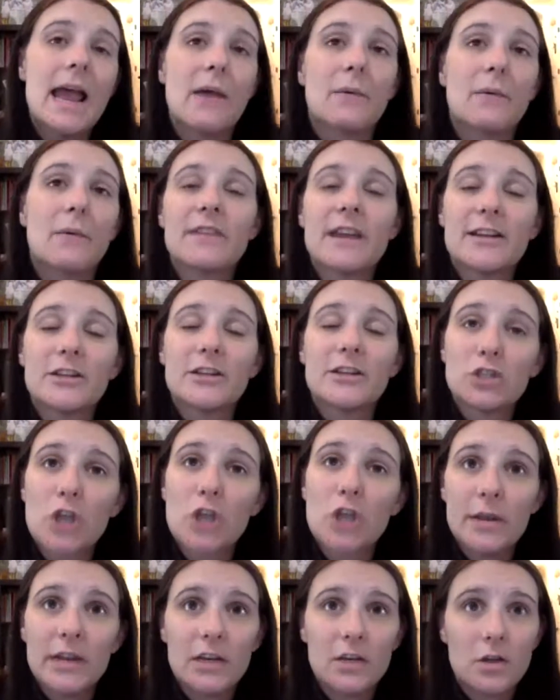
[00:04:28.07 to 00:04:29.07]
And we've had
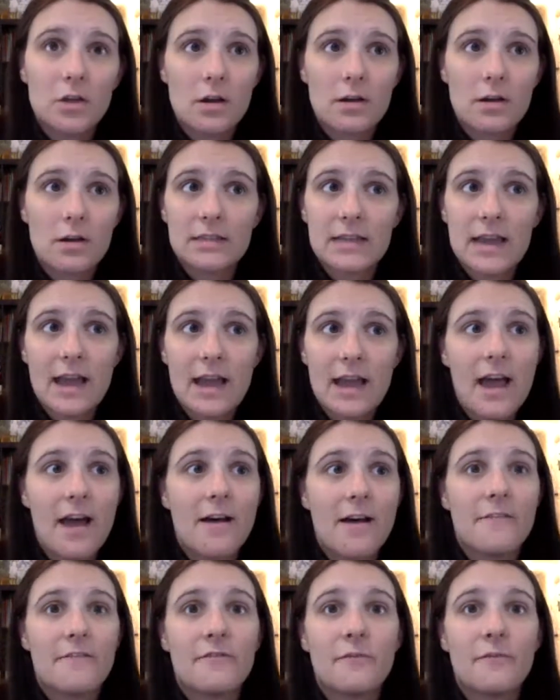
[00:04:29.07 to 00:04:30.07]
so many dogs that
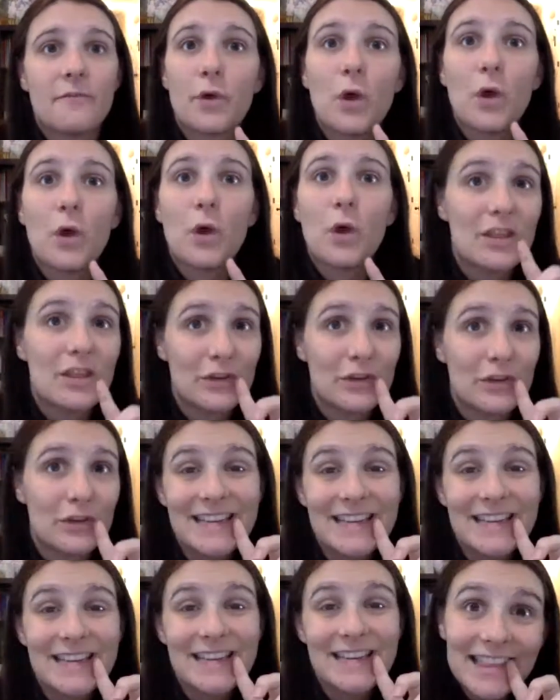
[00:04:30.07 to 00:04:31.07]
have broken their
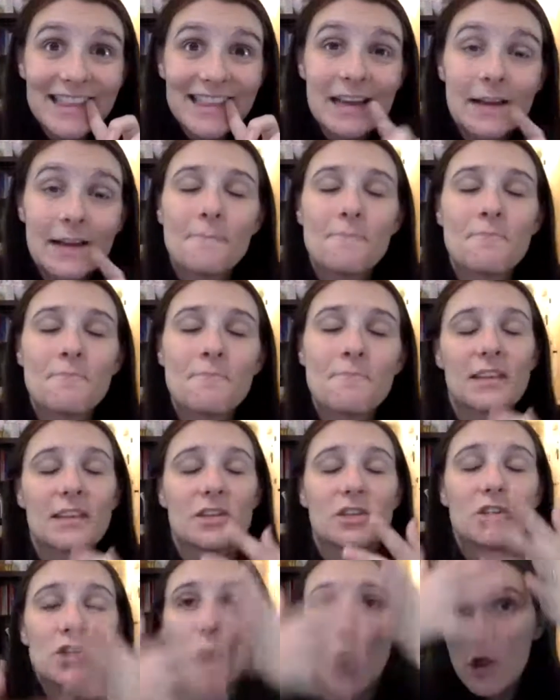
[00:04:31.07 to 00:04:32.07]
teeth,
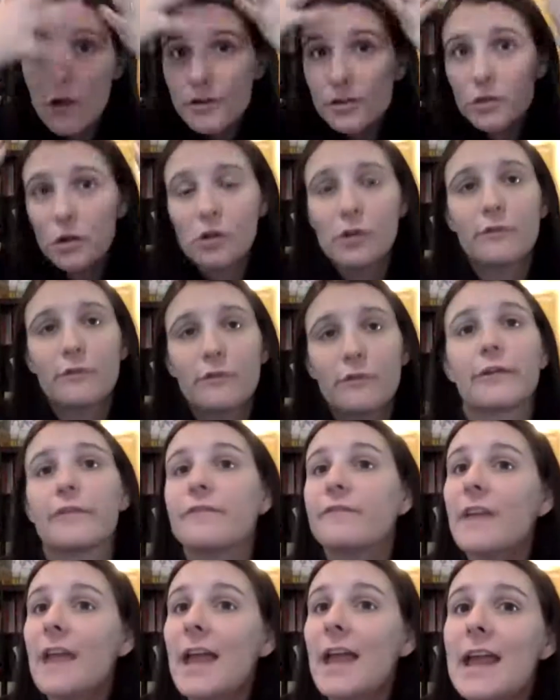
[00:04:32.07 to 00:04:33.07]
scars all over
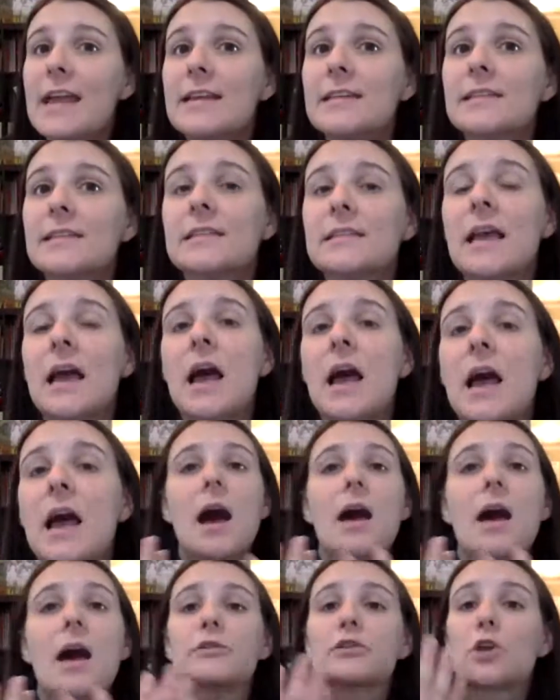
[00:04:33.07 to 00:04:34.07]
their face,
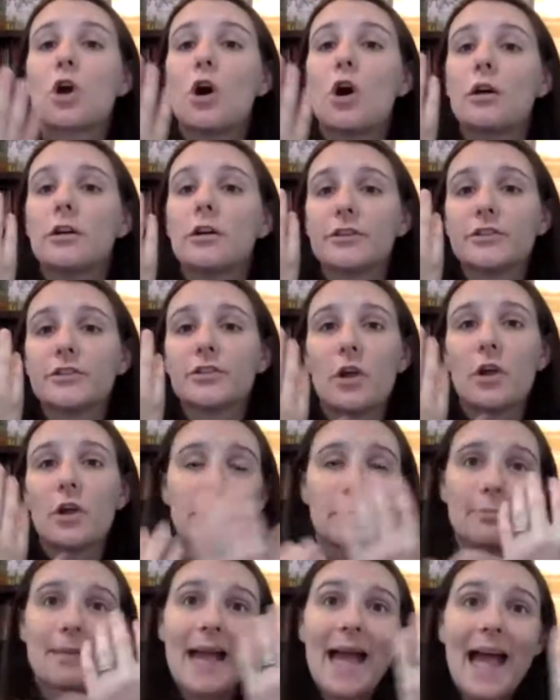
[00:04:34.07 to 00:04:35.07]
um, scars
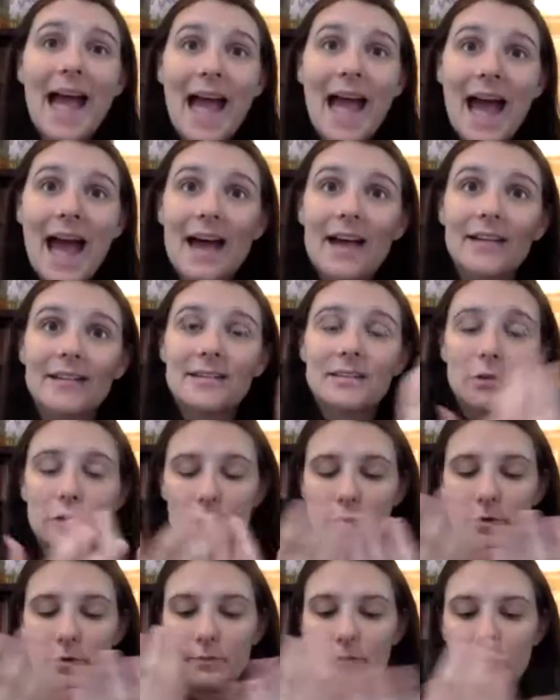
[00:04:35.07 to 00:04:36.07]
on their
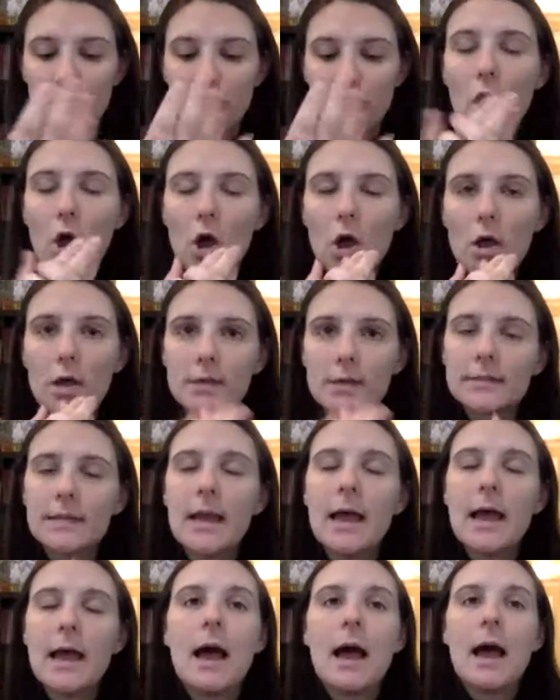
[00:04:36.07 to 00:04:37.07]
pads or their, their
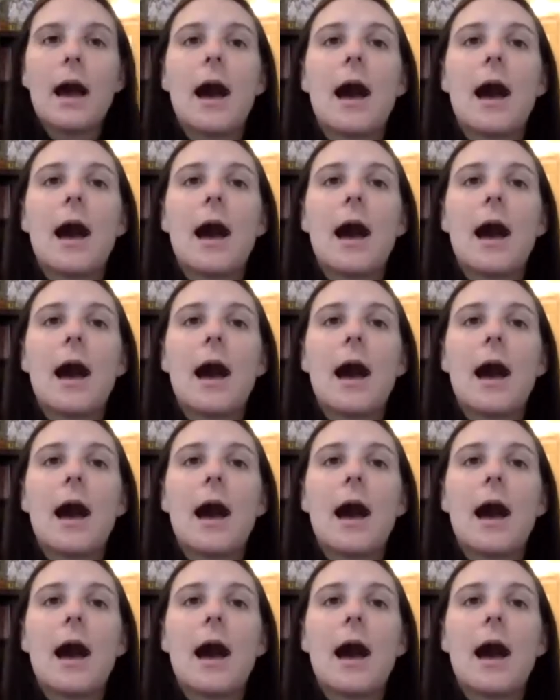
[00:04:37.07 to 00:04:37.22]
paws.